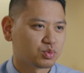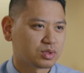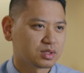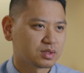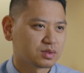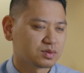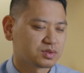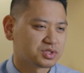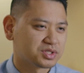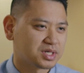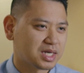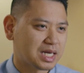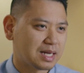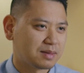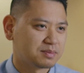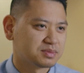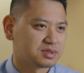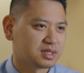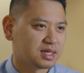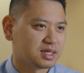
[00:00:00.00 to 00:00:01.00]
one of those
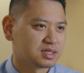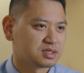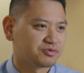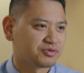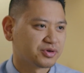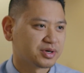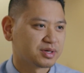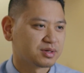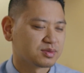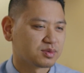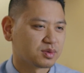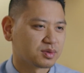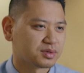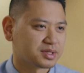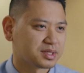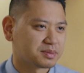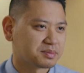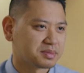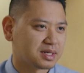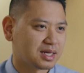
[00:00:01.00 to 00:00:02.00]
jobs that's very
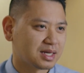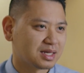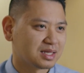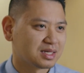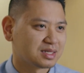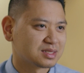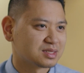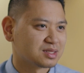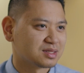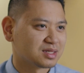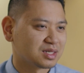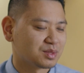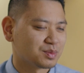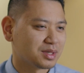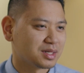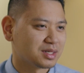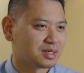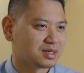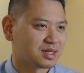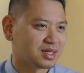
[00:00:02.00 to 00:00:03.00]
rewarding, but I like to think
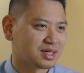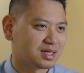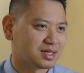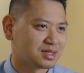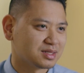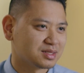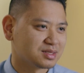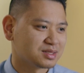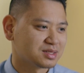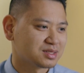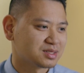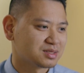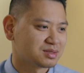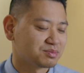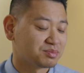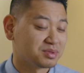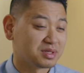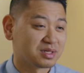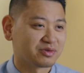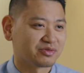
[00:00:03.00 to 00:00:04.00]
about it as
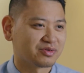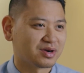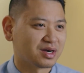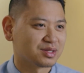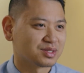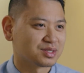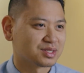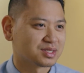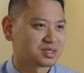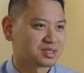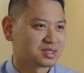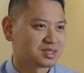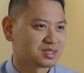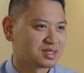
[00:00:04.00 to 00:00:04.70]
being a father.